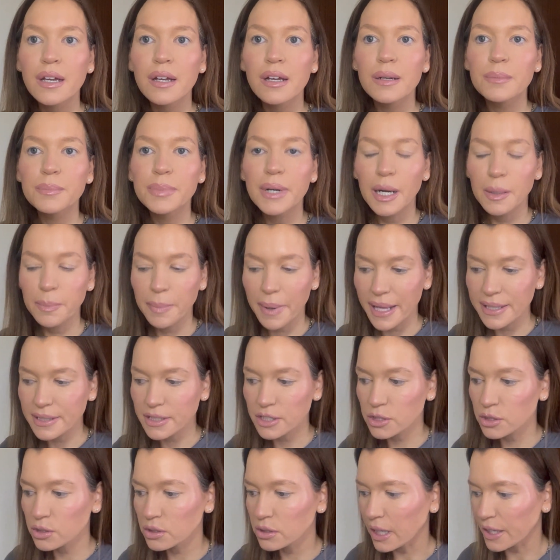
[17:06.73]
brow
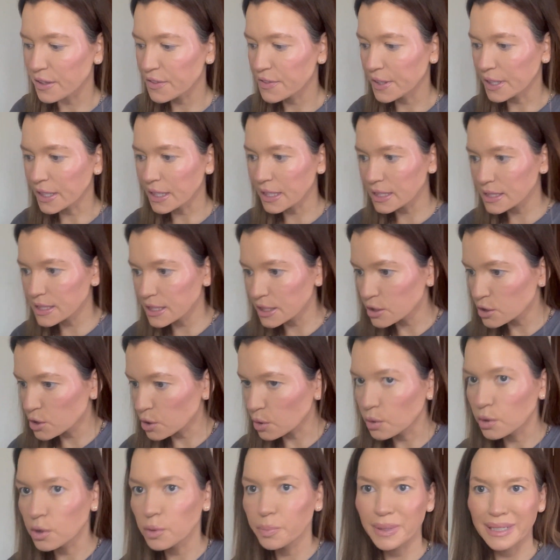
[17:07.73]
pencil. I think it's in
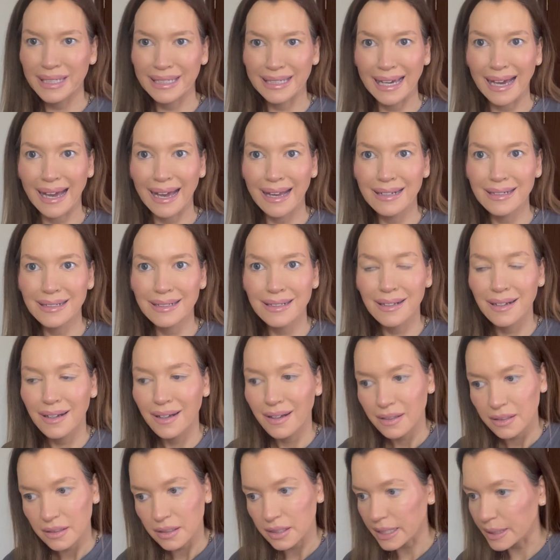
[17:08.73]
taupe again.
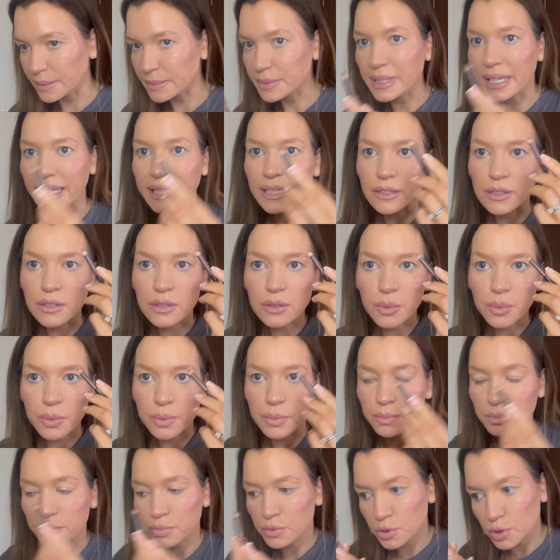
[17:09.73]
I keep saying the
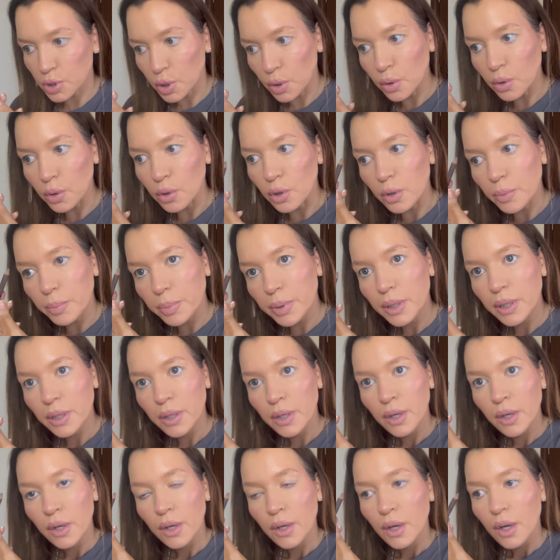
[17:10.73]
taupe.
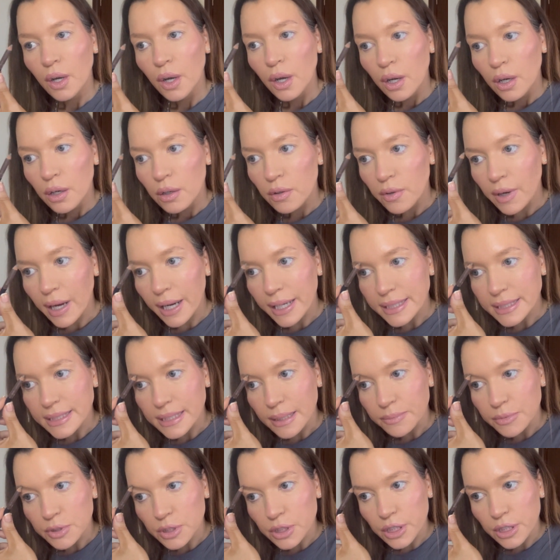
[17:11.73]
Right,
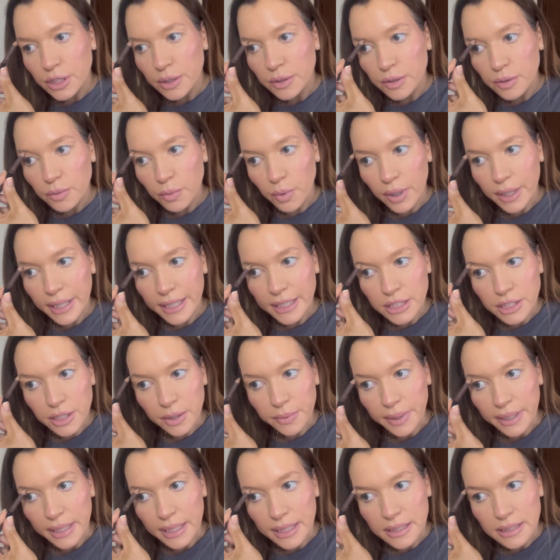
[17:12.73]
I'm just gonna, what I do
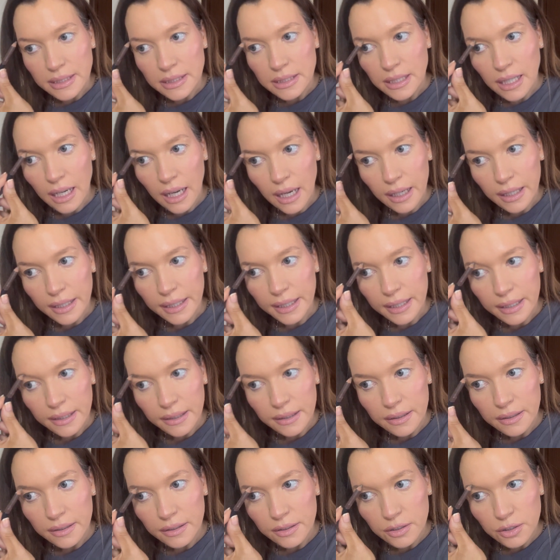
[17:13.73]
is I
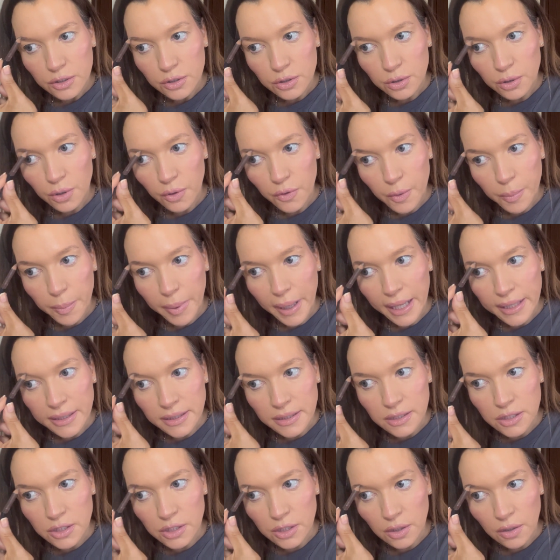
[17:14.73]
draw the
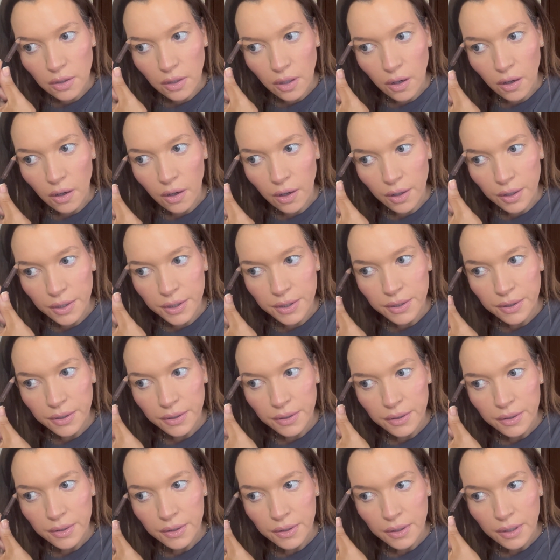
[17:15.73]
pencil
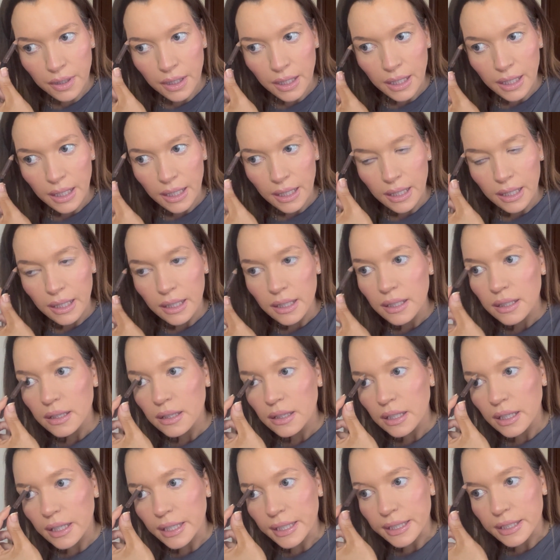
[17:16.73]
on
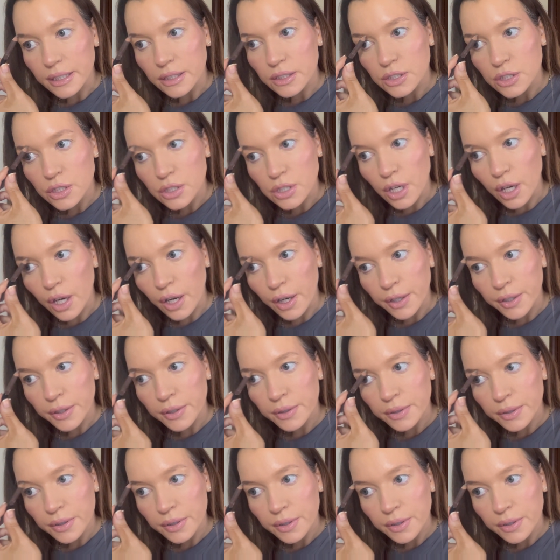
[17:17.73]
like so,